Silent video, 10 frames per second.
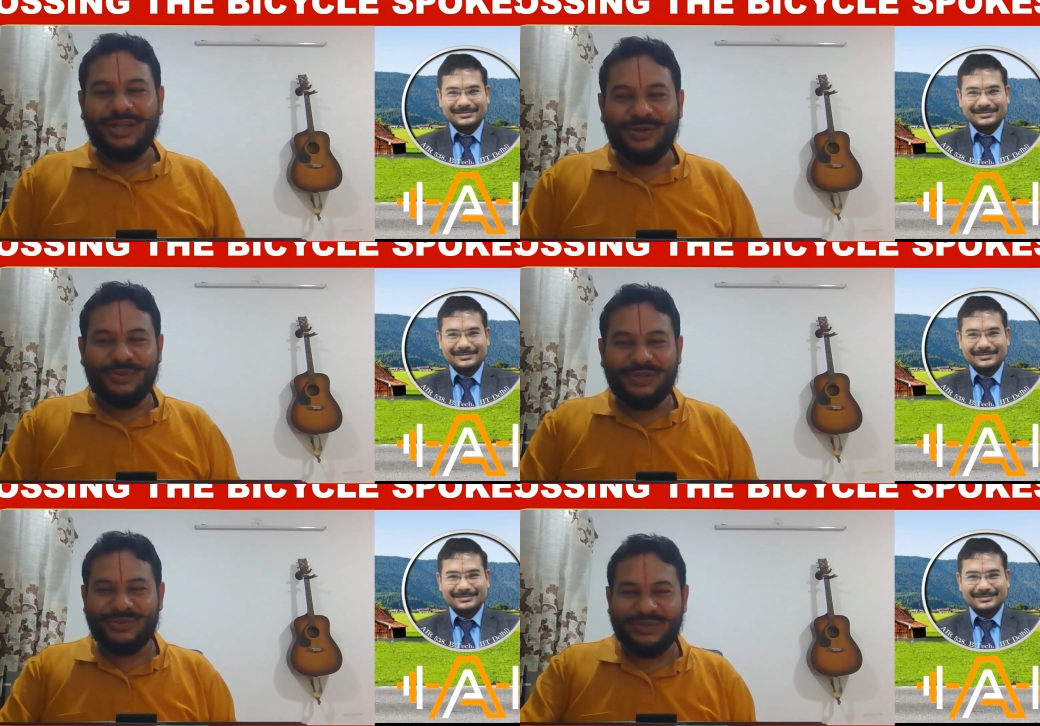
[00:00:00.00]
Speaker 1: Hello
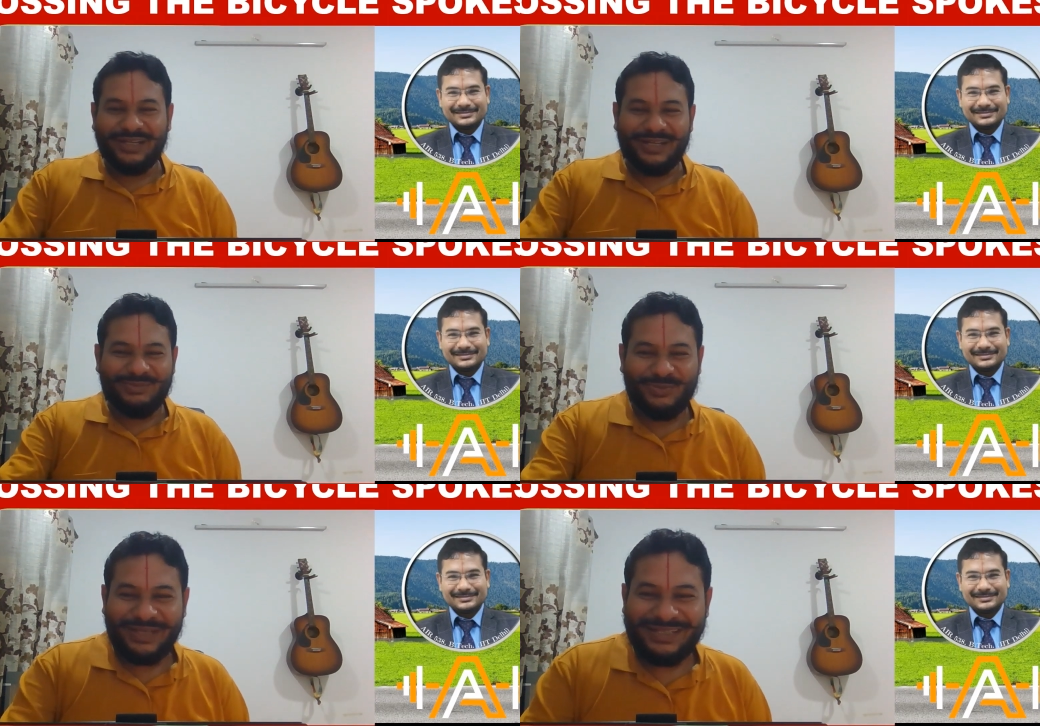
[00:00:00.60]
viewers, welcome
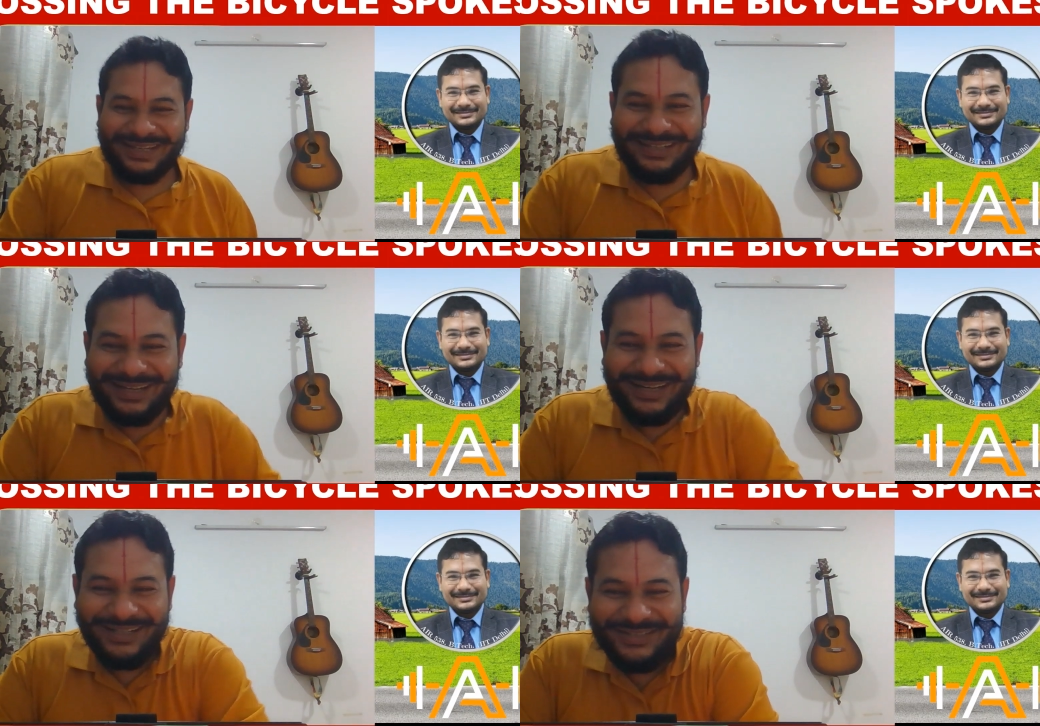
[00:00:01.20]
to my channel
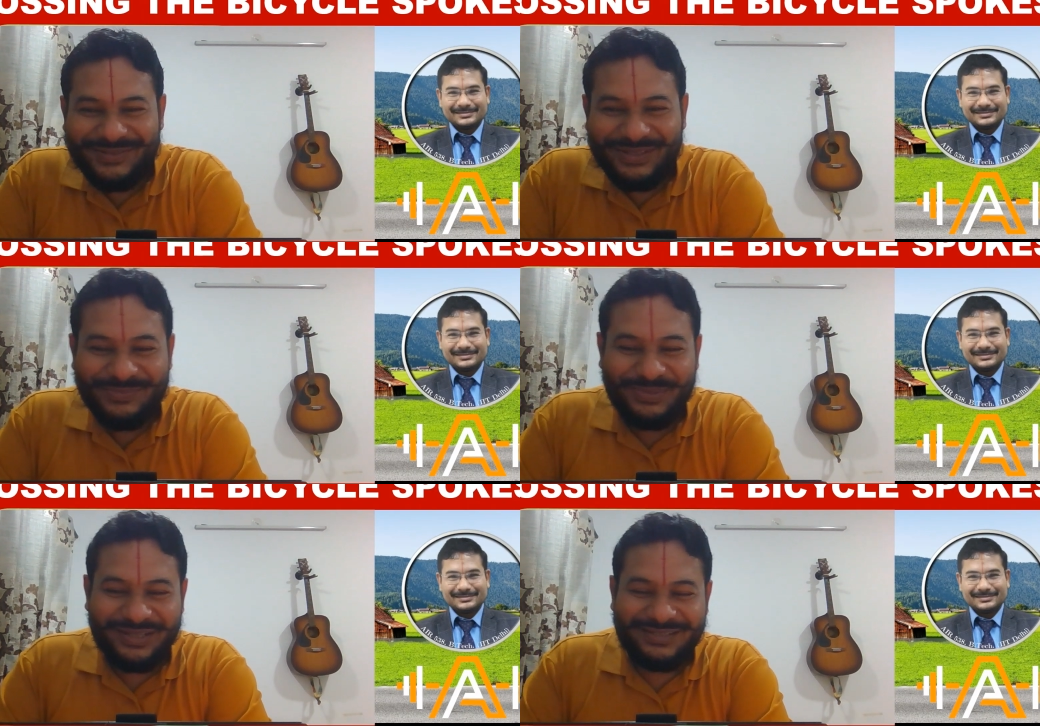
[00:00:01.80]
I I T J E E
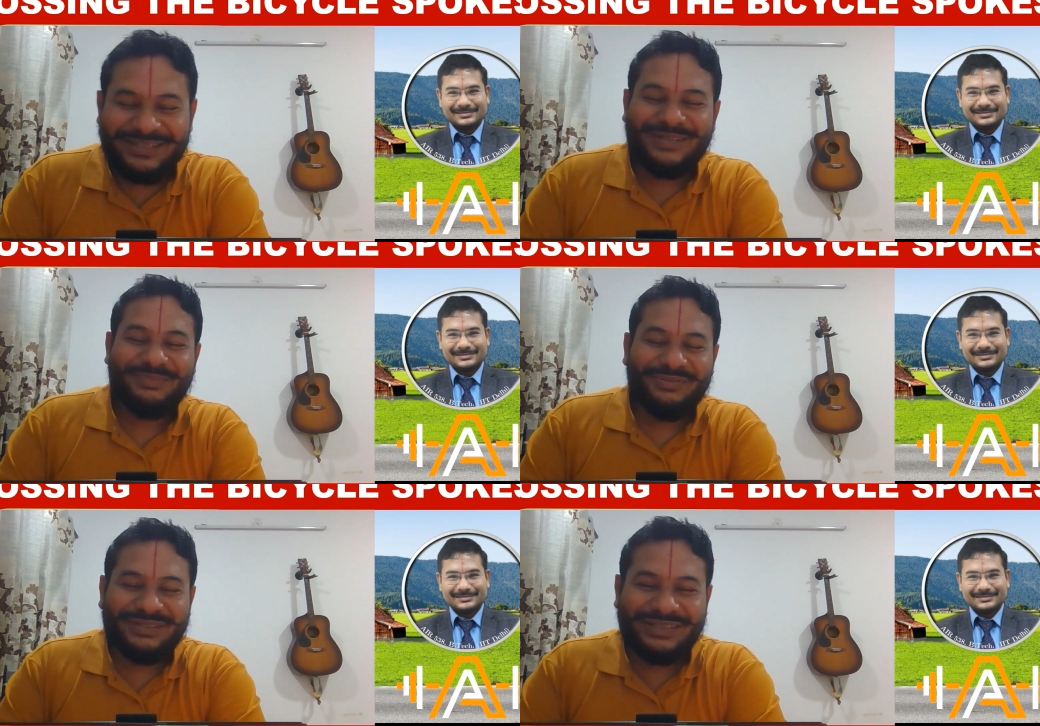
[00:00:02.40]
Olympiads and A
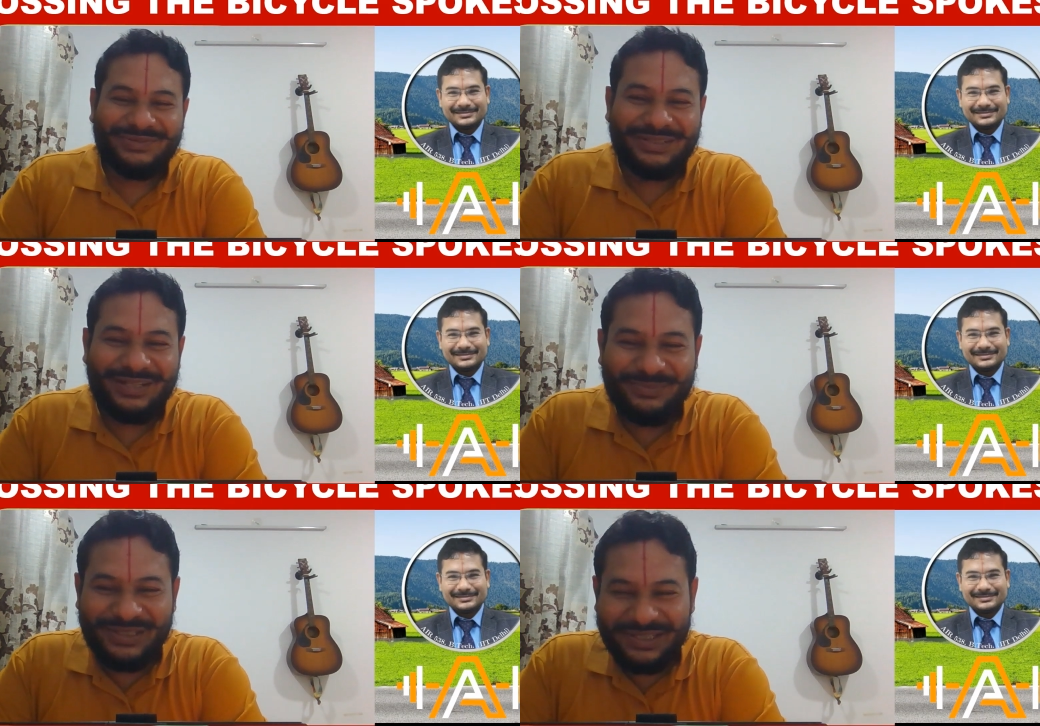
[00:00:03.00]
P Physics with
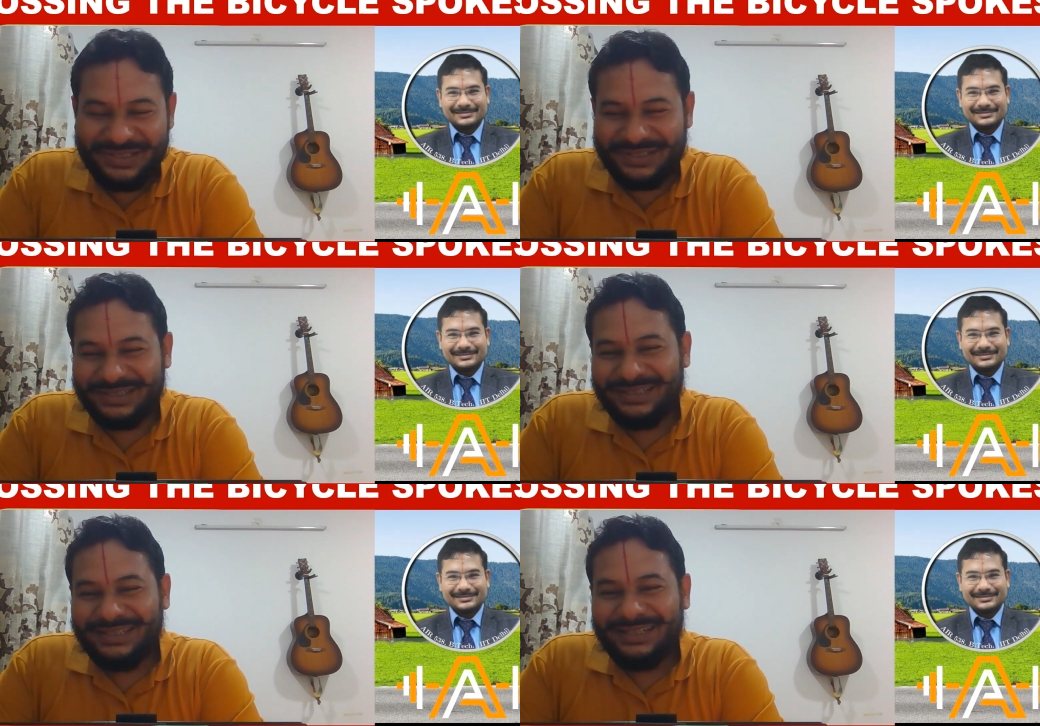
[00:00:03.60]
Ambarish.
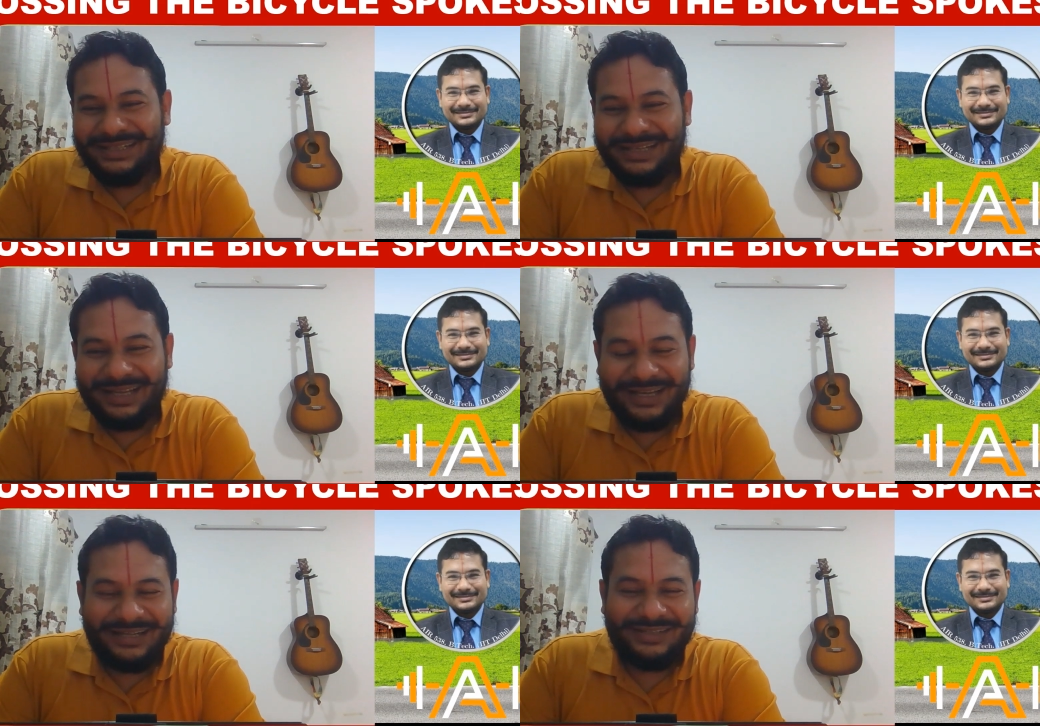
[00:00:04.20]

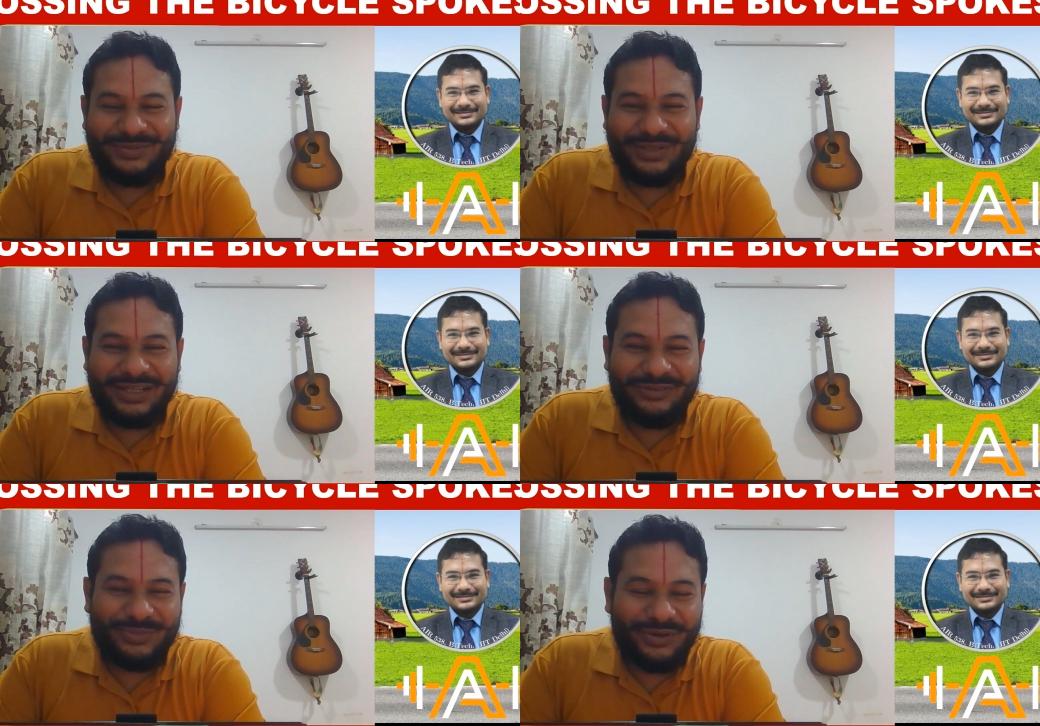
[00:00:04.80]
And today
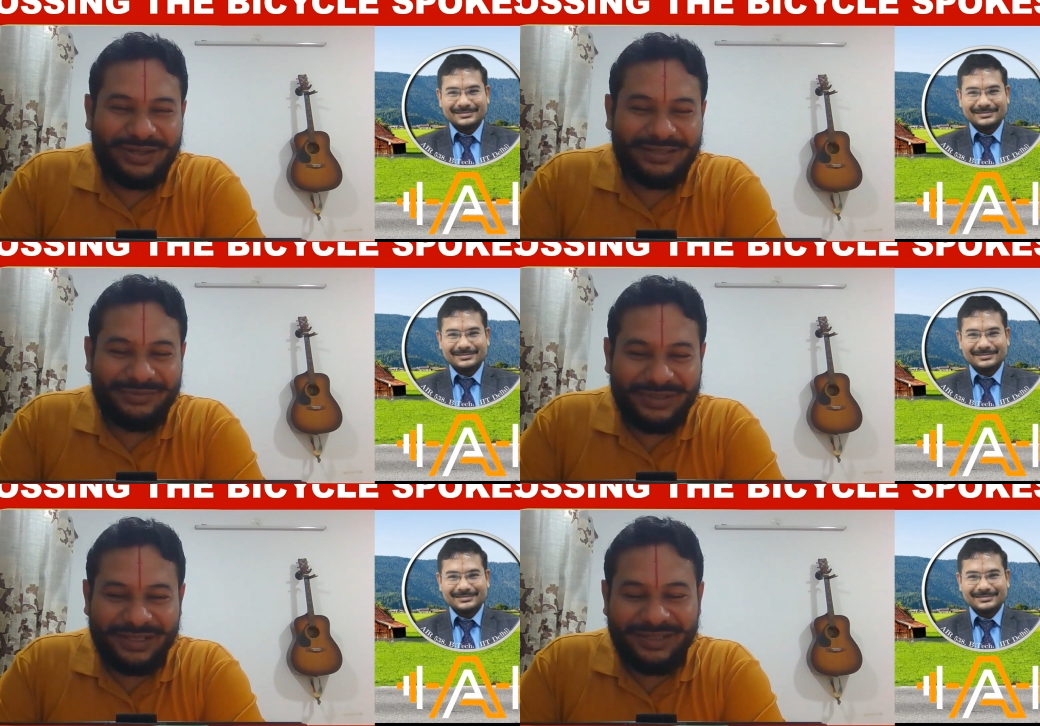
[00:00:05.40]
I have brought a
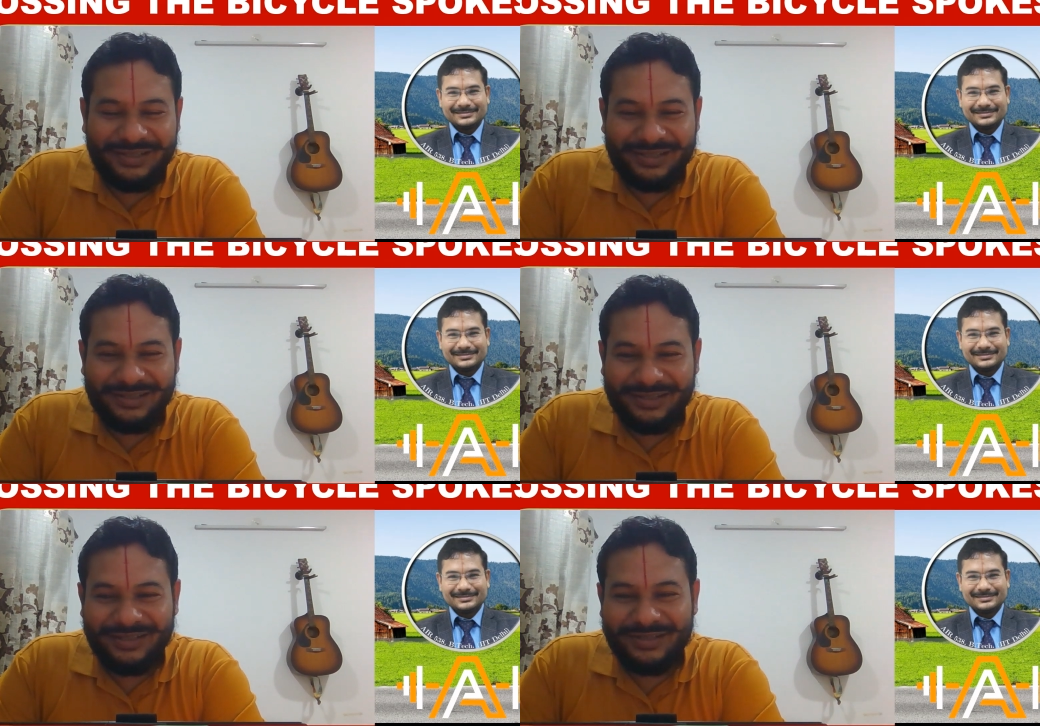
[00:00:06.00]
very
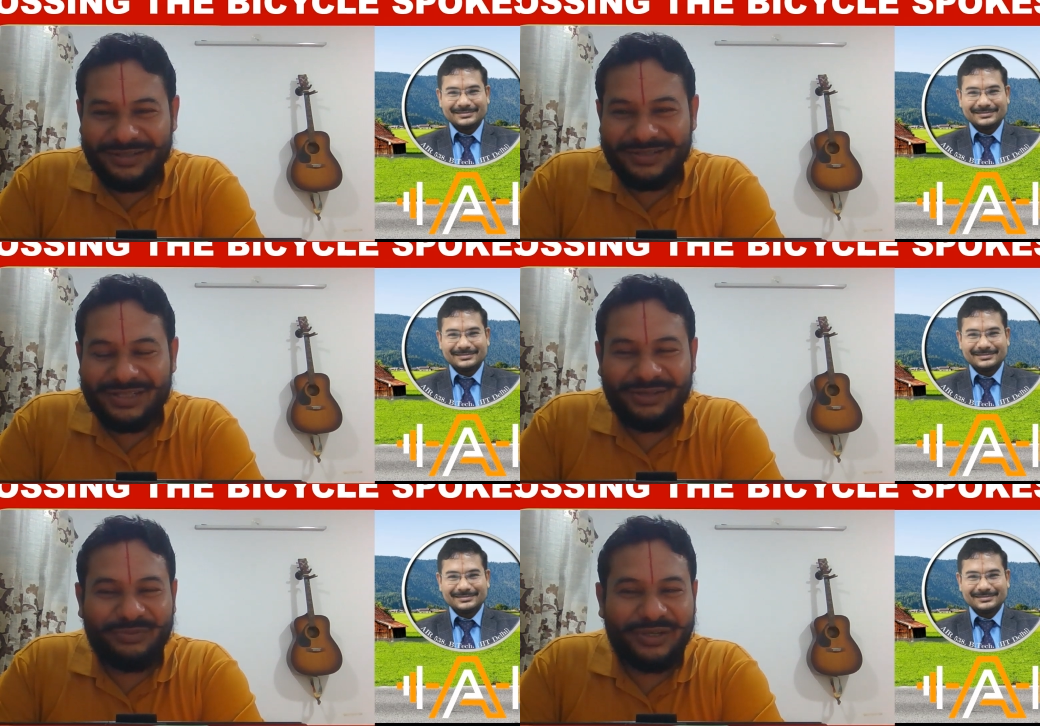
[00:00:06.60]
uh,
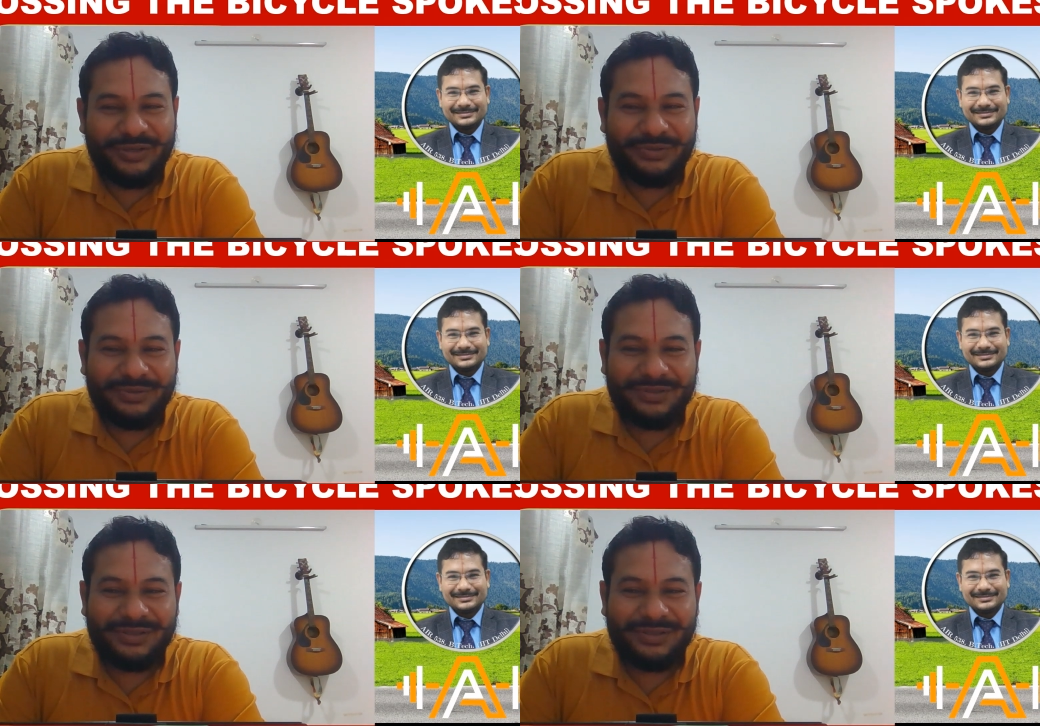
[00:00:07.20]
interesting video.